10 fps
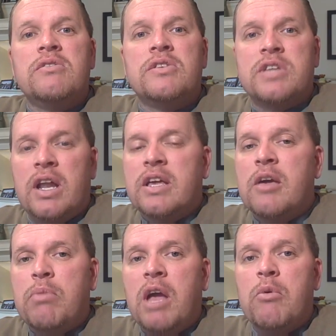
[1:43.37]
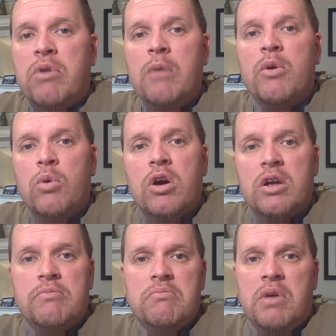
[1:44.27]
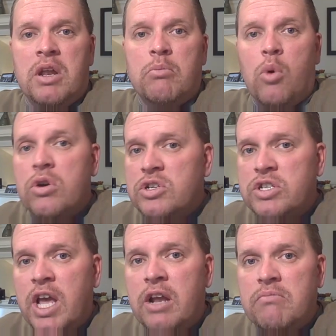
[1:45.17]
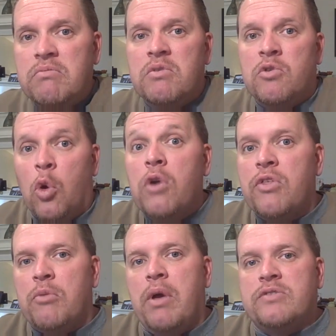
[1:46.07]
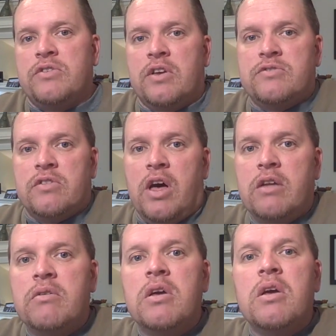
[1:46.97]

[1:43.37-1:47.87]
This kind of campaign would probably work in a border state north of the Mason-Dixon line.